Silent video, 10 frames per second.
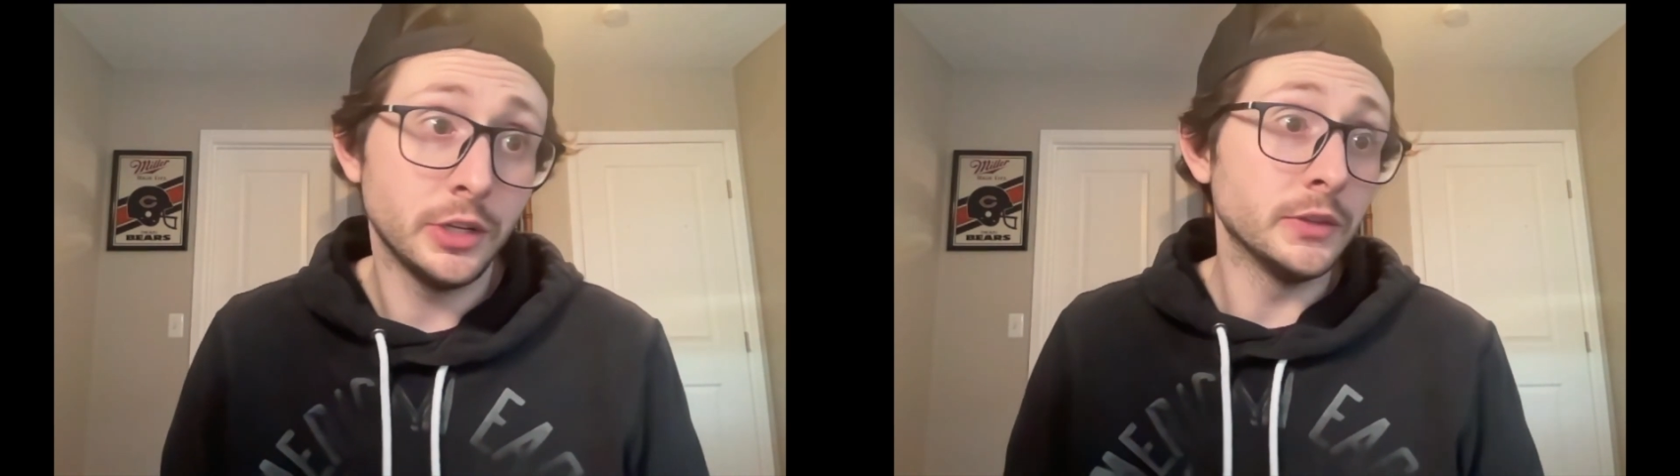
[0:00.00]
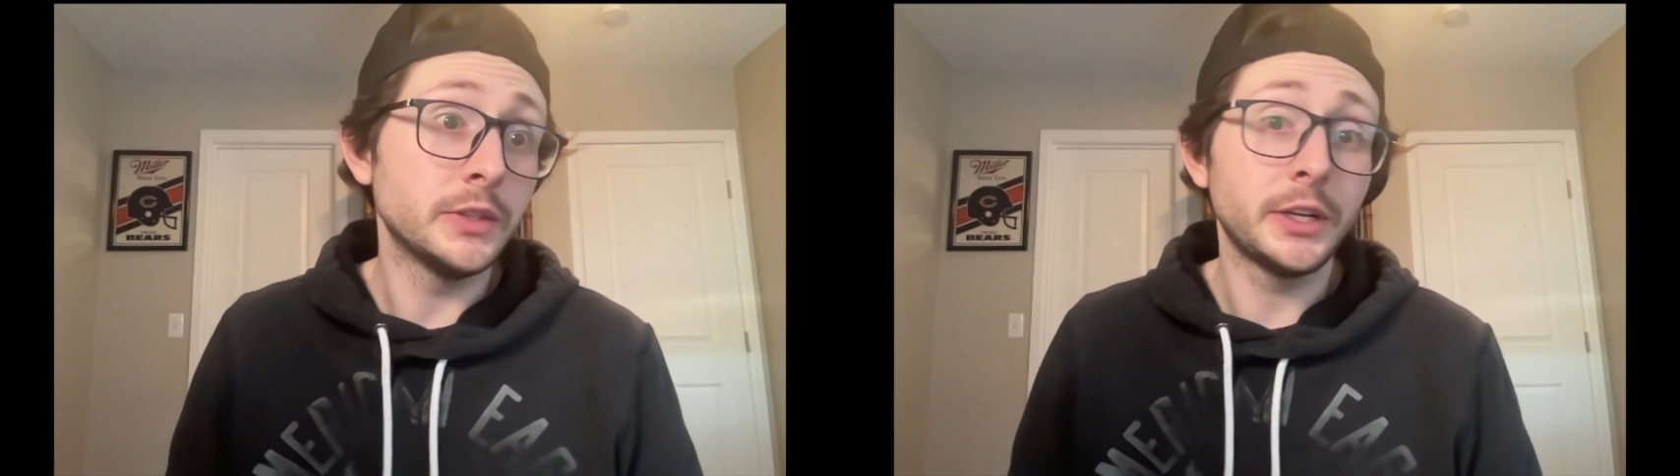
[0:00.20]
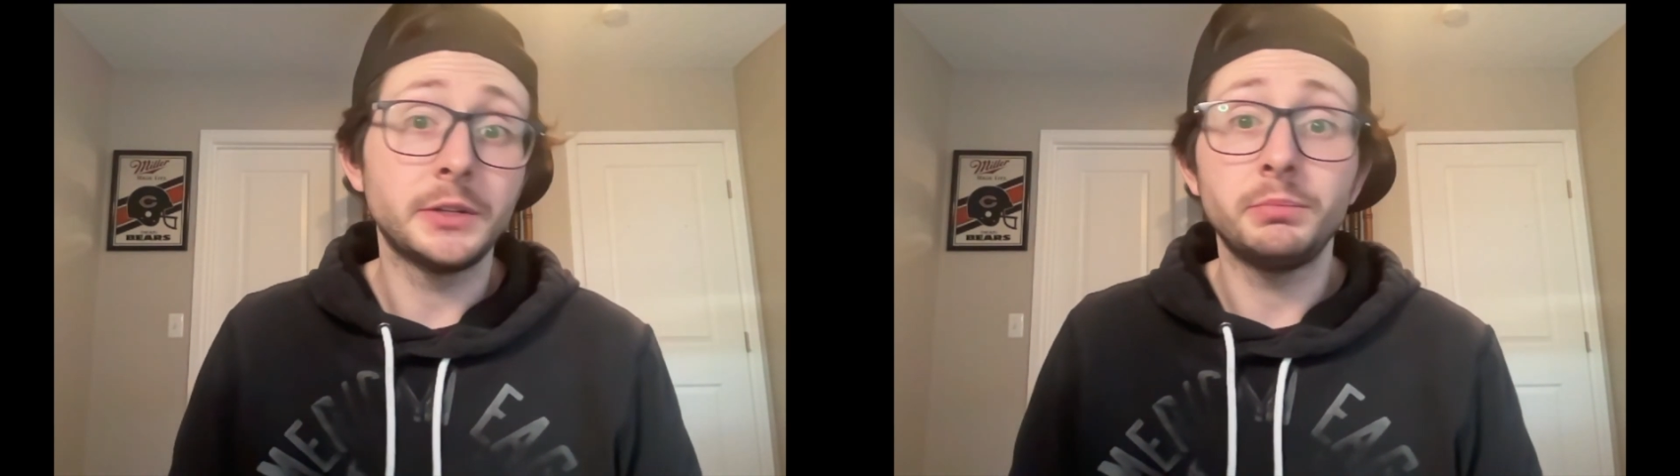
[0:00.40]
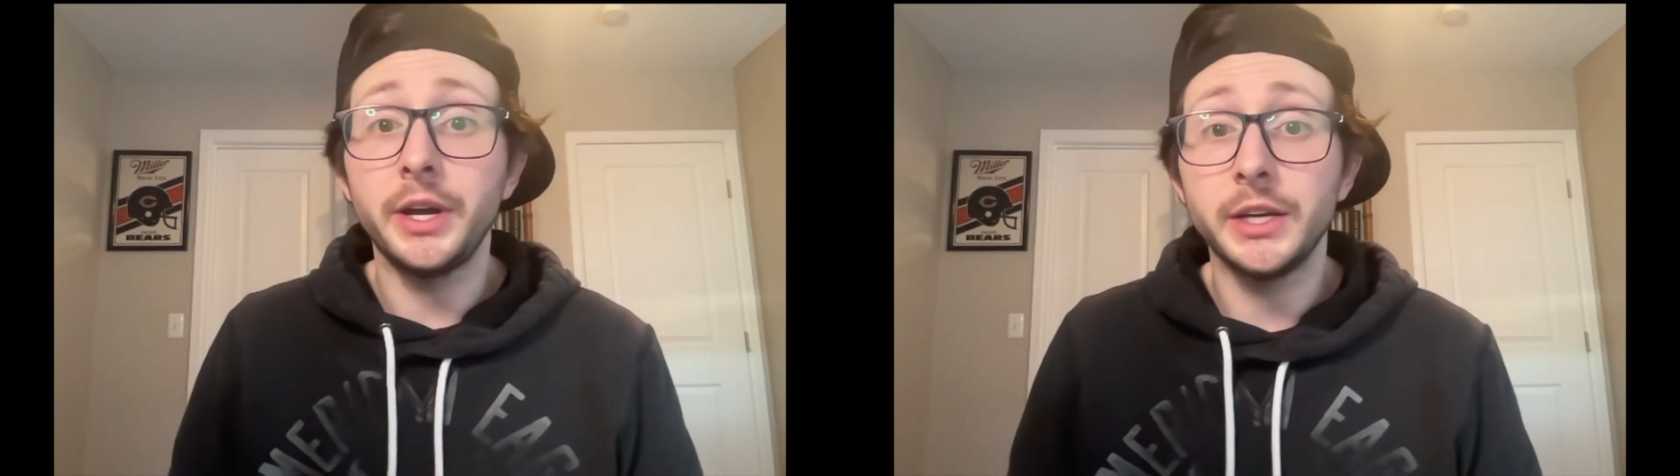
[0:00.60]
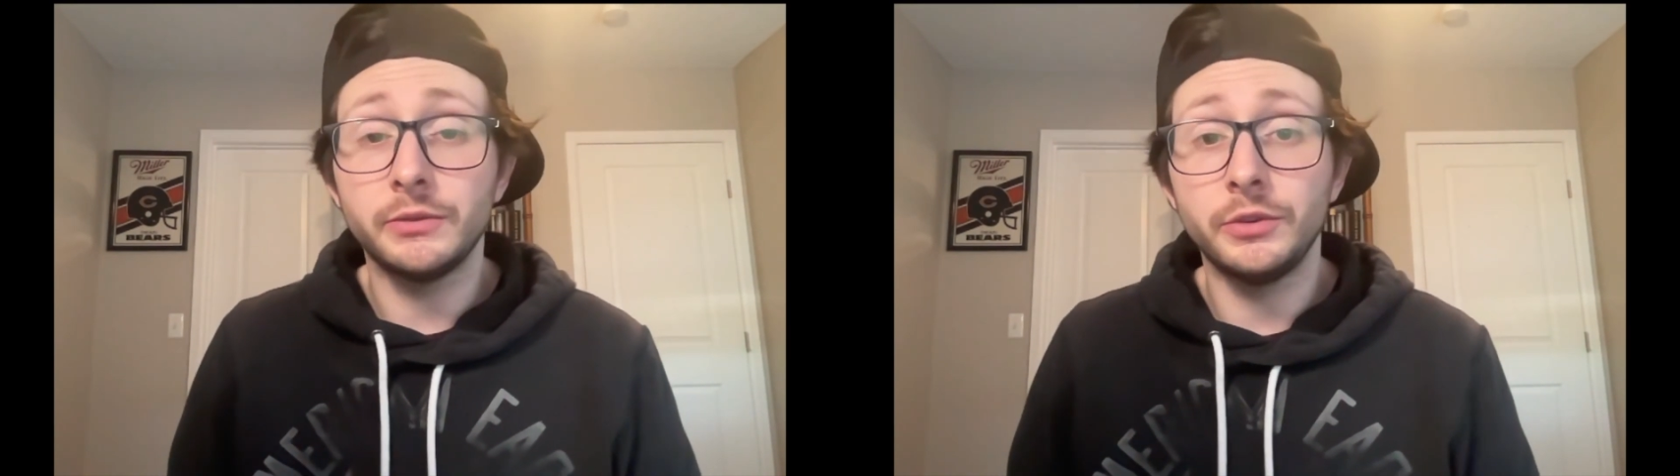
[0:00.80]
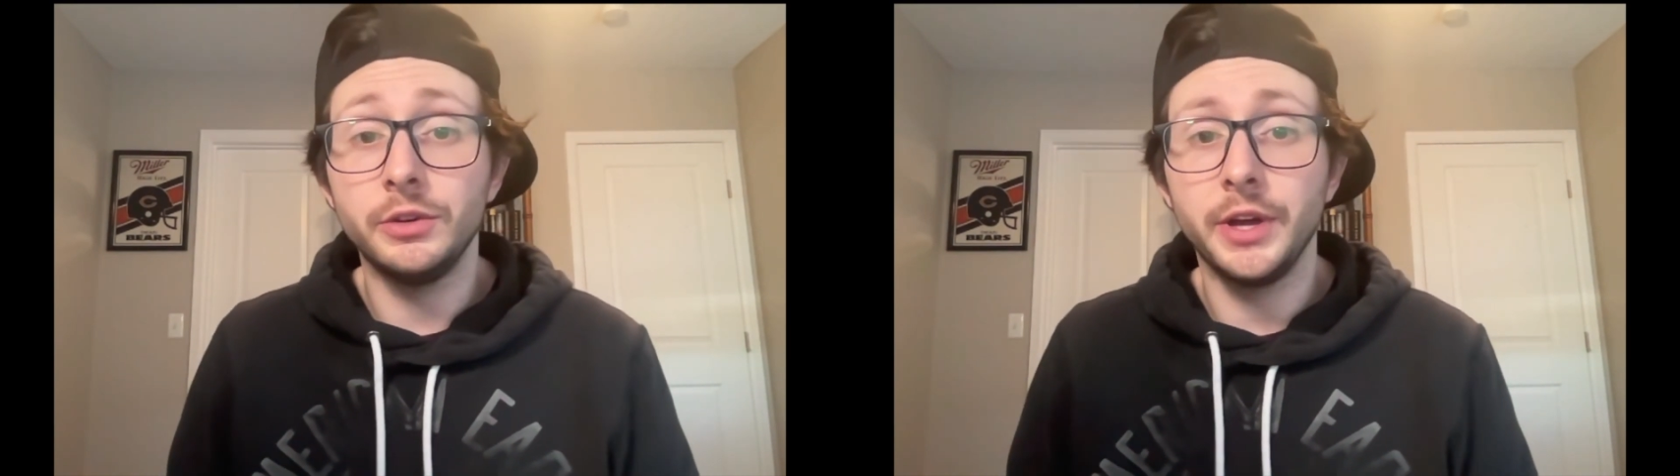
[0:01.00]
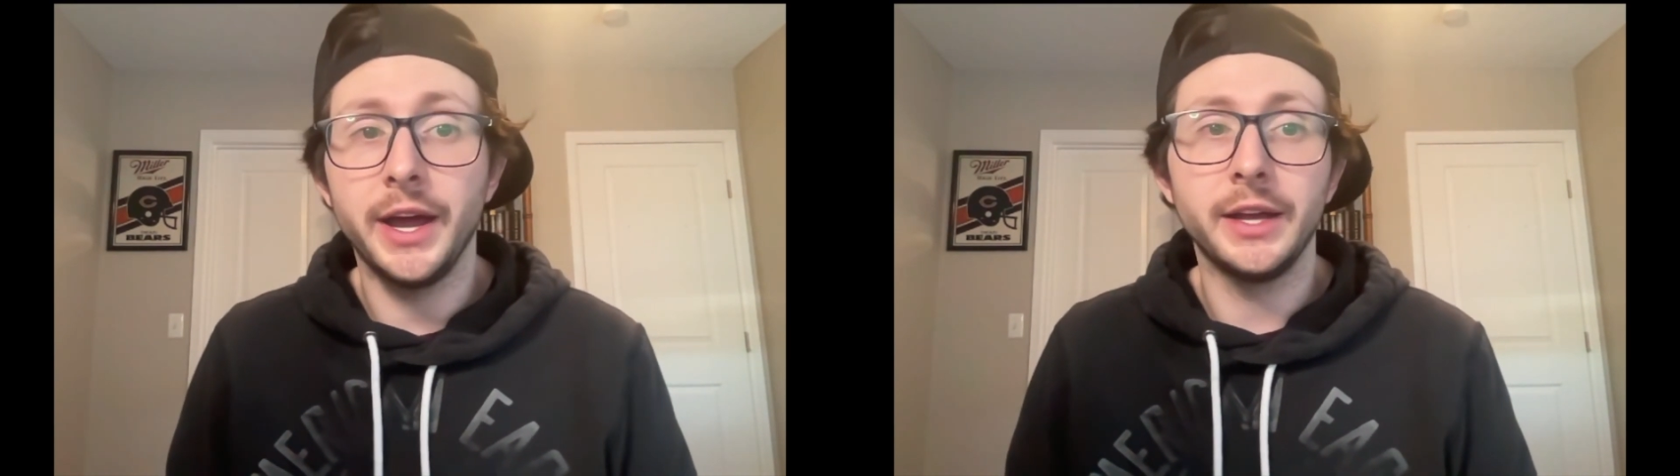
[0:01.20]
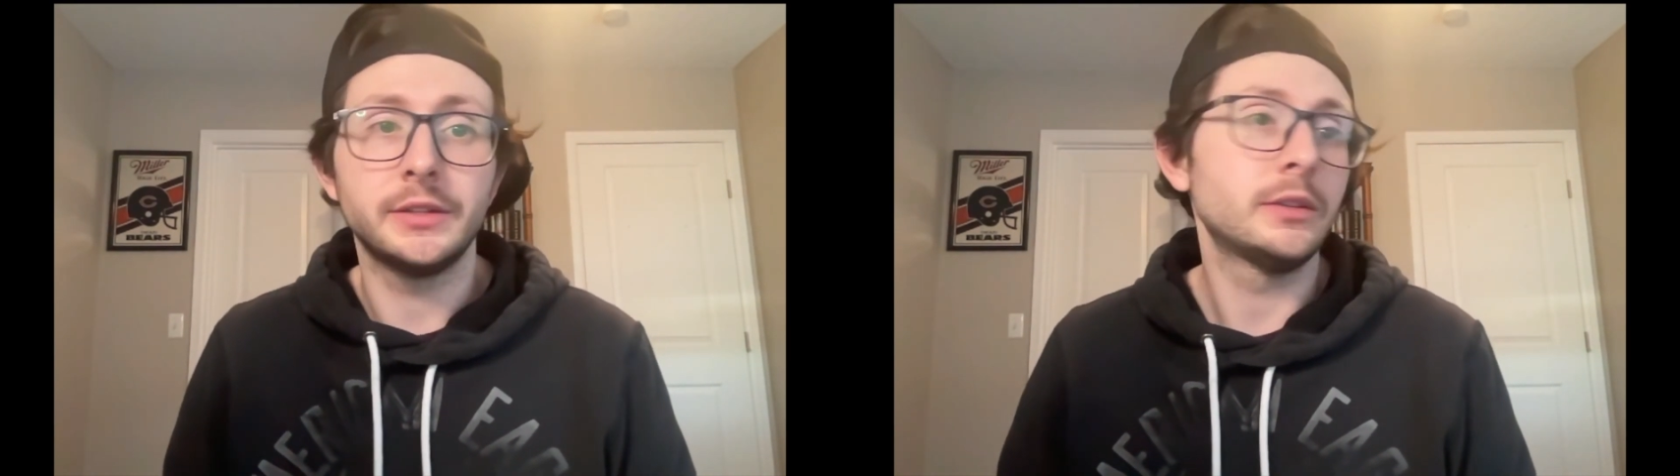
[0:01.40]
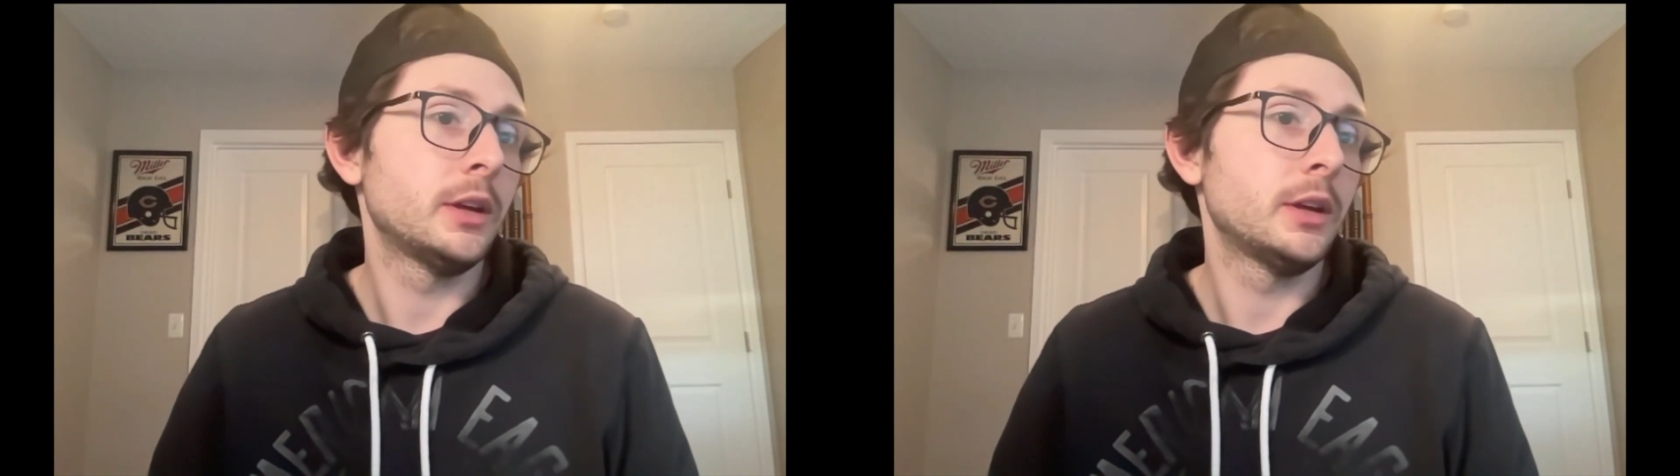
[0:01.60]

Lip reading: 6 plays for you guys.